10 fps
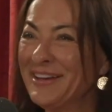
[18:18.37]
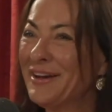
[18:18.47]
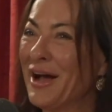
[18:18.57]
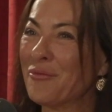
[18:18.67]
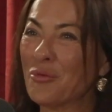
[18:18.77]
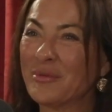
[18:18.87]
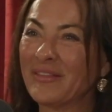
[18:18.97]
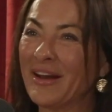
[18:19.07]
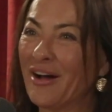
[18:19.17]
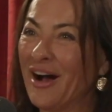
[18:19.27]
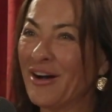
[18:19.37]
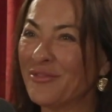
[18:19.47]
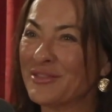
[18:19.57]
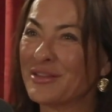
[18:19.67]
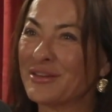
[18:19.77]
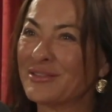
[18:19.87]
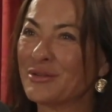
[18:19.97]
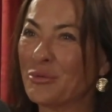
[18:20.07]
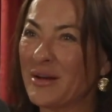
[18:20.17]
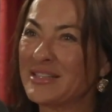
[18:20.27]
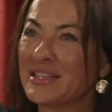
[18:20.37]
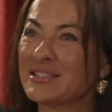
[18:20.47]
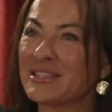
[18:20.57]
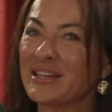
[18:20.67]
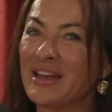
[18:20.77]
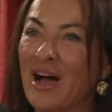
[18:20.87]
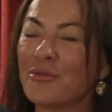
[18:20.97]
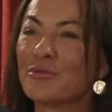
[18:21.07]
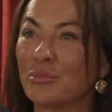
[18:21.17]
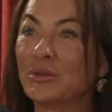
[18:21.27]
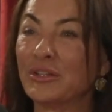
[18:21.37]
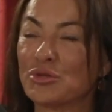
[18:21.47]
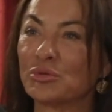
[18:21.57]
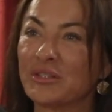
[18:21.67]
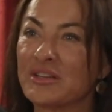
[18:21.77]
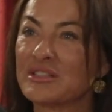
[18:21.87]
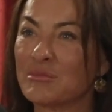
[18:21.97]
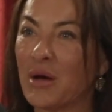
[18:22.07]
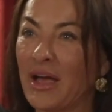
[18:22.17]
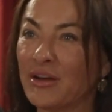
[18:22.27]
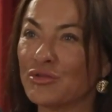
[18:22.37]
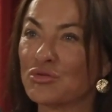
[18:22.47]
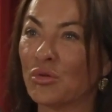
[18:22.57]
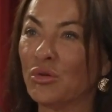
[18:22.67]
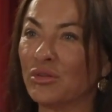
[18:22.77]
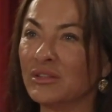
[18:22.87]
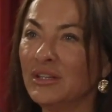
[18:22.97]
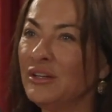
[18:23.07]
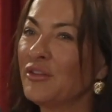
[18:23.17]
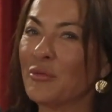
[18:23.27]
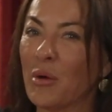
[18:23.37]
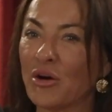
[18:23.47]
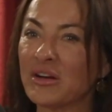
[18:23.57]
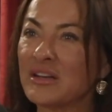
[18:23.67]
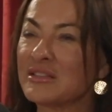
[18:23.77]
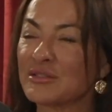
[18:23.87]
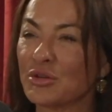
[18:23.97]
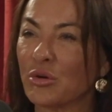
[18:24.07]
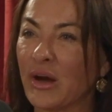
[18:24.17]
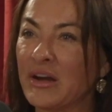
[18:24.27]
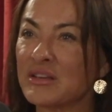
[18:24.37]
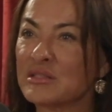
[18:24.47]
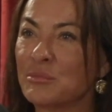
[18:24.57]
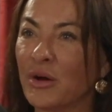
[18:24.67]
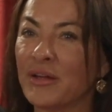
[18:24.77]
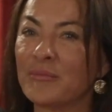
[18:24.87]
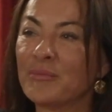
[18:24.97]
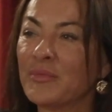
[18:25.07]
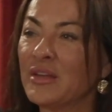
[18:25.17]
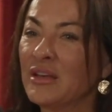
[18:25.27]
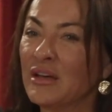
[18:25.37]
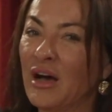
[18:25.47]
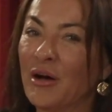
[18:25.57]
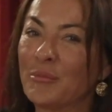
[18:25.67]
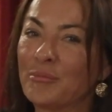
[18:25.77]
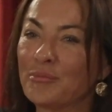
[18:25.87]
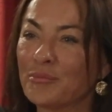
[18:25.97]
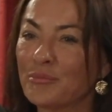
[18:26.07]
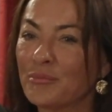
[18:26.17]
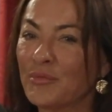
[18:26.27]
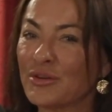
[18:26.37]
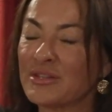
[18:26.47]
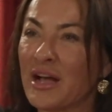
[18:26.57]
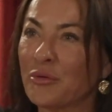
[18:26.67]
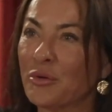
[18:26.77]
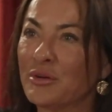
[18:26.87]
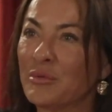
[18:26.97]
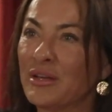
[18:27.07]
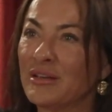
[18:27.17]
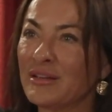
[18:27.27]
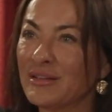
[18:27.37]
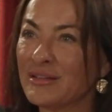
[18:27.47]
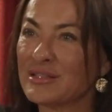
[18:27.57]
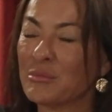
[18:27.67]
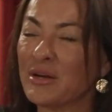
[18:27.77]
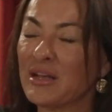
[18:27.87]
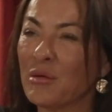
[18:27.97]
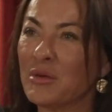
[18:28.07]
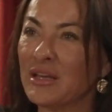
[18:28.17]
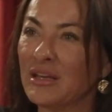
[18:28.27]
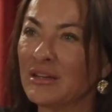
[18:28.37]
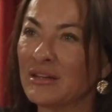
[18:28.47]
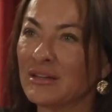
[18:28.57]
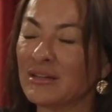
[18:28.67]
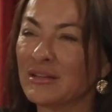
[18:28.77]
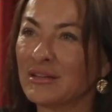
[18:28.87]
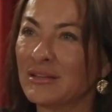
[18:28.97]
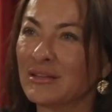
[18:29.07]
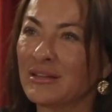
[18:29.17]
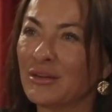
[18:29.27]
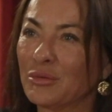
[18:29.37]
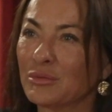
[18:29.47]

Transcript: I won't be laid off. My destiny now really truly is in my control. The market isn't the greatest, but um, there's not going to be somebody coming in and you know